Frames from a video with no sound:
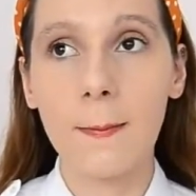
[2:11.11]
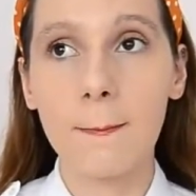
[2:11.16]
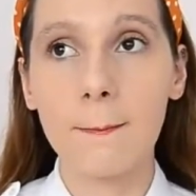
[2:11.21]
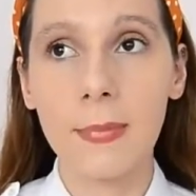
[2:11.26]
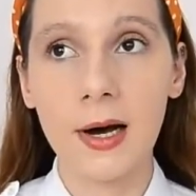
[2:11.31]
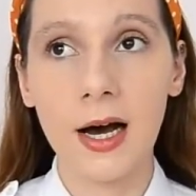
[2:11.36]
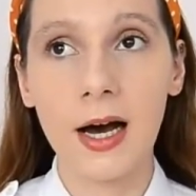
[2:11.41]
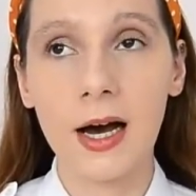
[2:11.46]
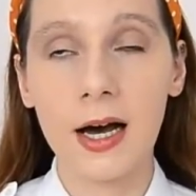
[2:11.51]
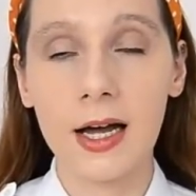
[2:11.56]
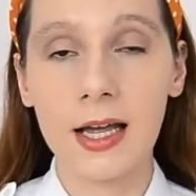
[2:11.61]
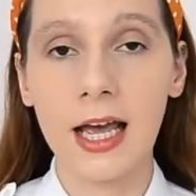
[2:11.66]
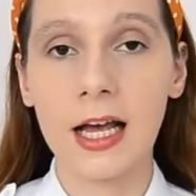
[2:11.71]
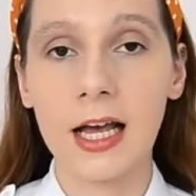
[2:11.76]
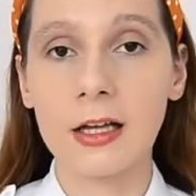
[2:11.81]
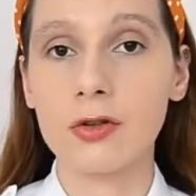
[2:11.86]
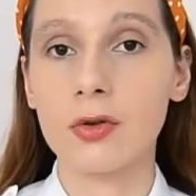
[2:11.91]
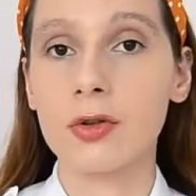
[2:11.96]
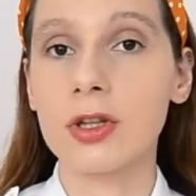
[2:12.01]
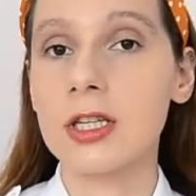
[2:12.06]
But
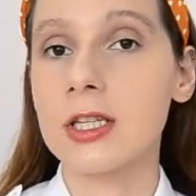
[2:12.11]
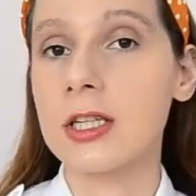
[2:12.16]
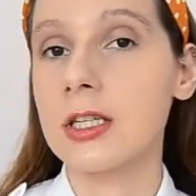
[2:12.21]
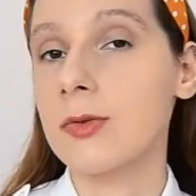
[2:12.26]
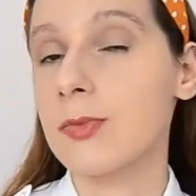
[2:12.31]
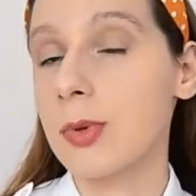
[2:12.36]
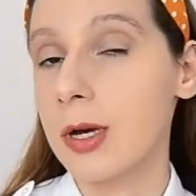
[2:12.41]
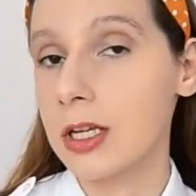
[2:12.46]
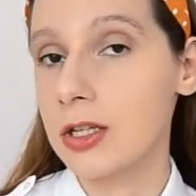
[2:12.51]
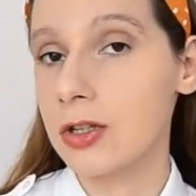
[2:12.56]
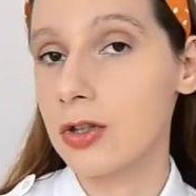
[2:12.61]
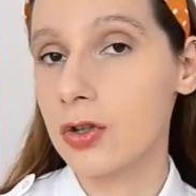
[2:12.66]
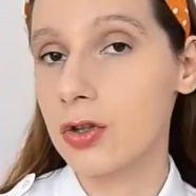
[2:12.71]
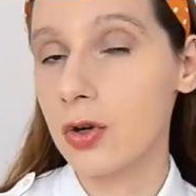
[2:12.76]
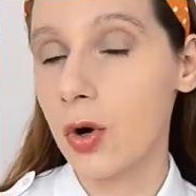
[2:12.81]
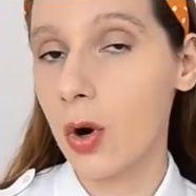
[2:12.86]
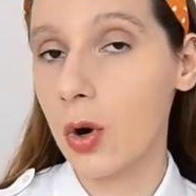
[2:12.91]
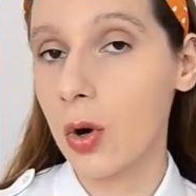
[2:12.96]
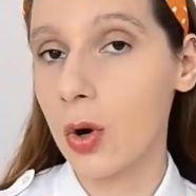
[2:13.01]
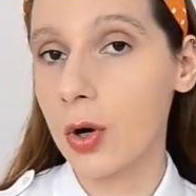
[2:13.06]
yeah, so this is based
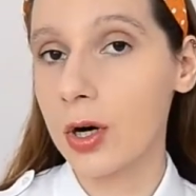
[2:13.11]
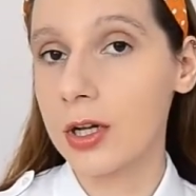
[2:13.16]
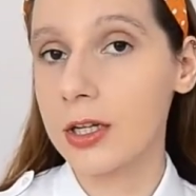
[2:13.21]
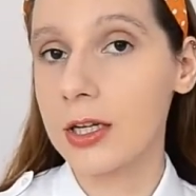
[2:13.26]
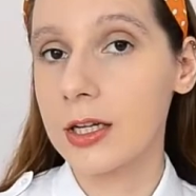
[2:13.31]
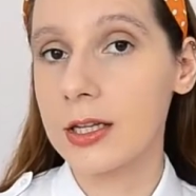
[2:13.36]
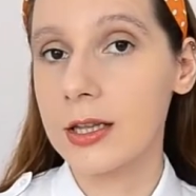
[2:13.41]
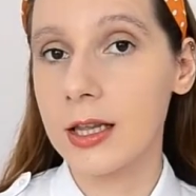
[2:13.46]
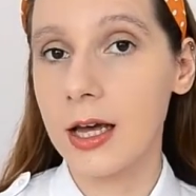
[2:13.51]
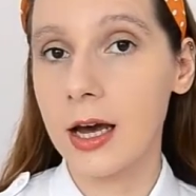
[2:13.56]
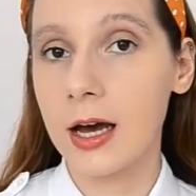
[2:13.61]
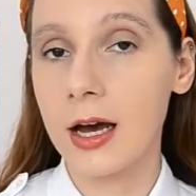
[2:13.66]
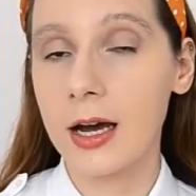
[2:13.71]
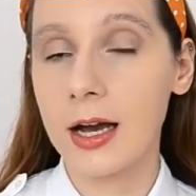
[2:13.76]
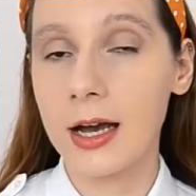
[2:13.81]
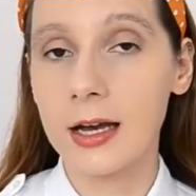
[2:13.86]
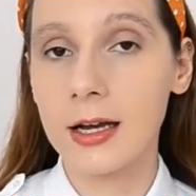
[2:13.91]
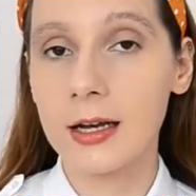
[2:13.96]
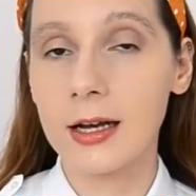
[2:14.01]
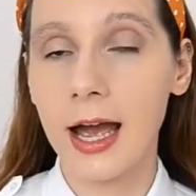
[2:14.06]
on the
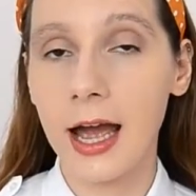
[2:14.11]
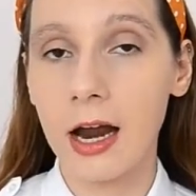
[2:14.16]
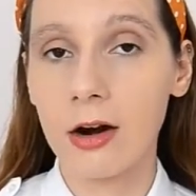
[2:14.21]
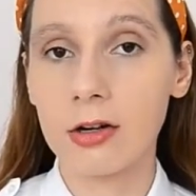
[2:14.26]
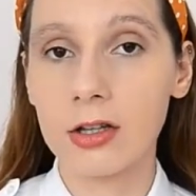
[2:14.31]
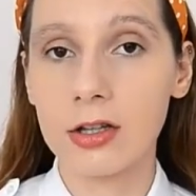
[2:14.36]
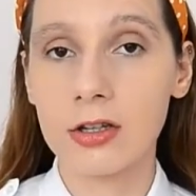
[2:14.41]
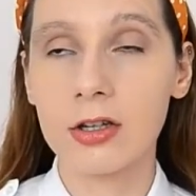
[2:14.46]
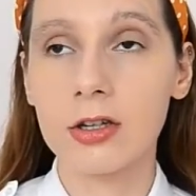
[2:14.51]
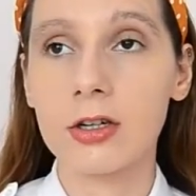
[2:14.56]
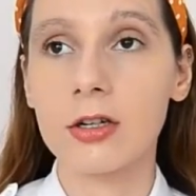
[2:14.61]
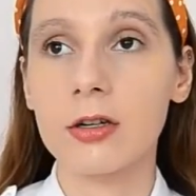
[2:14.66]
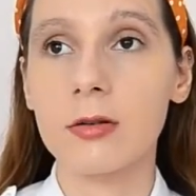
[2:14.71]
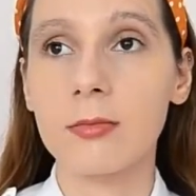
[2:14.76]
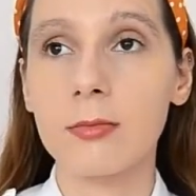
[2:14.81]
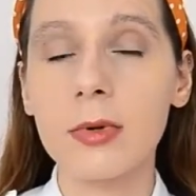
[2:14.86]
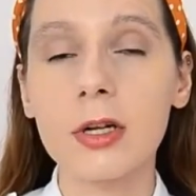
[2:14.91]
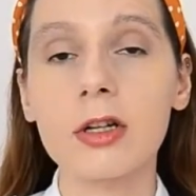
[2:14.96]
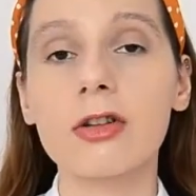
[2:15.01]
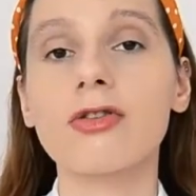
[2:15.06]
character
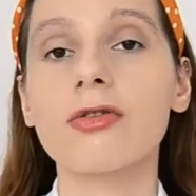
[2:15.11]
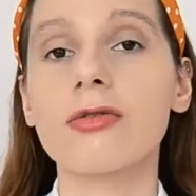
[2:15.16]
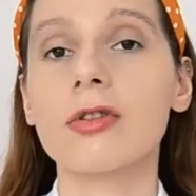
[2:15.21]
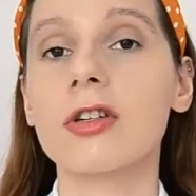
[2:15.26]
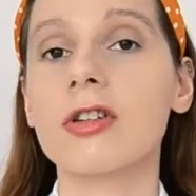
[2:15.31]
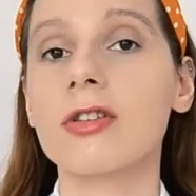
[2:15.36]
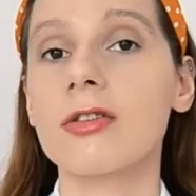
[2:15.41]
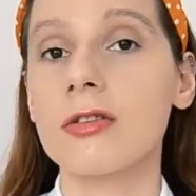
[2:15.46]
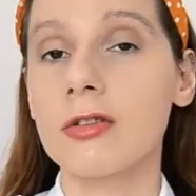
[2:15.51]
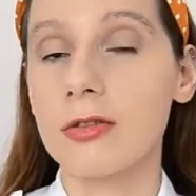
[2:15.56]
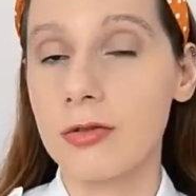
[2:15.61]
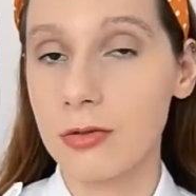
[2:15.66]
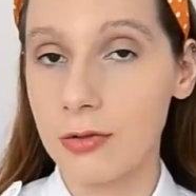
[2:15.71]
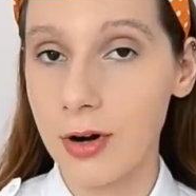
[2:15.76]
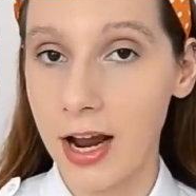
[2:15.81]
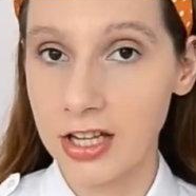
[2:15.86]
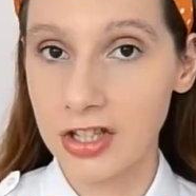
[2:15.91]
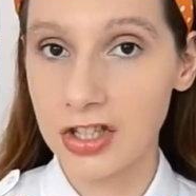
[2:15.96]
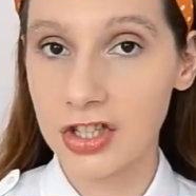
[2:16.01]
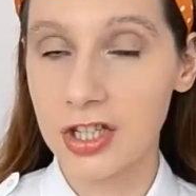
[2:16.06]
Mildred
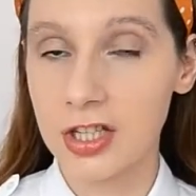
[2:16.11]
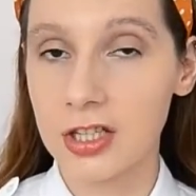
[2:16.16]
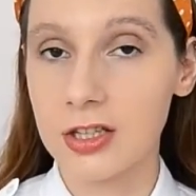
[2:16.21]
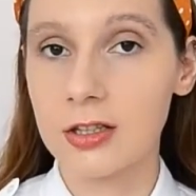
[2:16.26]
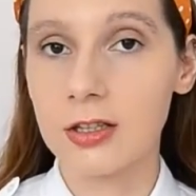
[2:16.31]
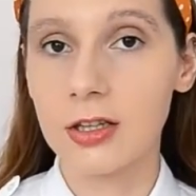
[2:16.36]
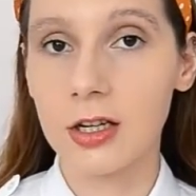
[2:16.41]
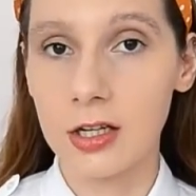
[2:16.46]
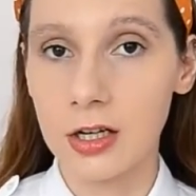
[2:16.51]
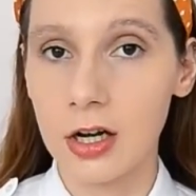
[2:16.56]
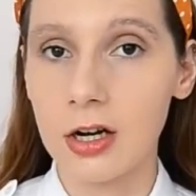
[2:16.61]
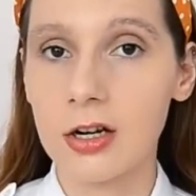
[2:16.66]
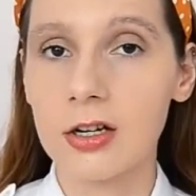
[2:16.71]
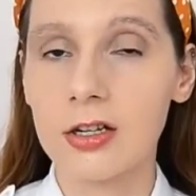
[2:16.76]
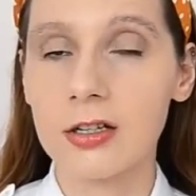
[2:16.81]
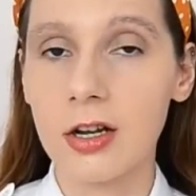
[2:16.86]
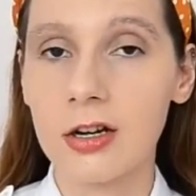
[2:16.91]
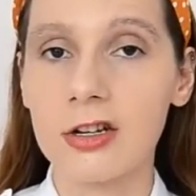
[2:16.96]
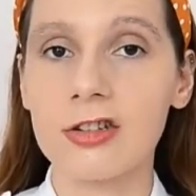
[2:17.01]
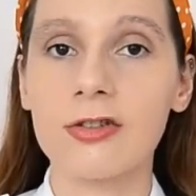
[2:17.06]
Ratched, the
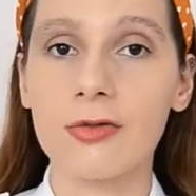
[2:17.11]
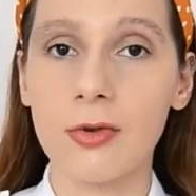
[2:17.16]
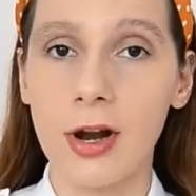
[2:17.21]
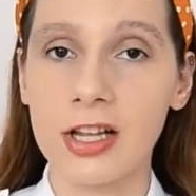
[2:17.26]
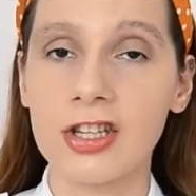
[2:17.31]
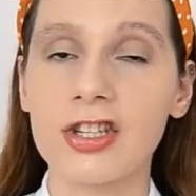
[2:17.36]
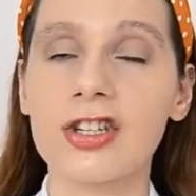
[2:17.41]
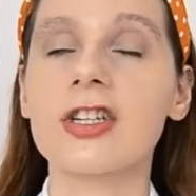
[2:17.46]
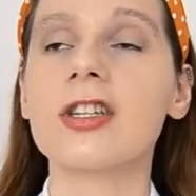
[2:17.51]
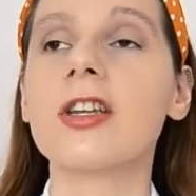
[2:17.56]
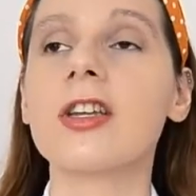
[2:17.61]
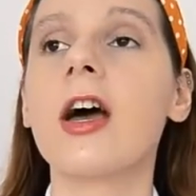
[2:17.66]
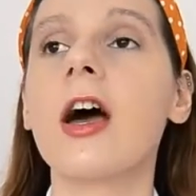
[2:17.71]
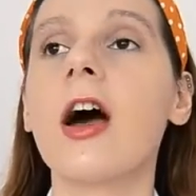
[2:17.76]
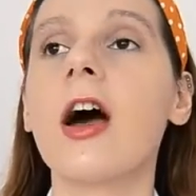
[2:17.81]
nurse Ratched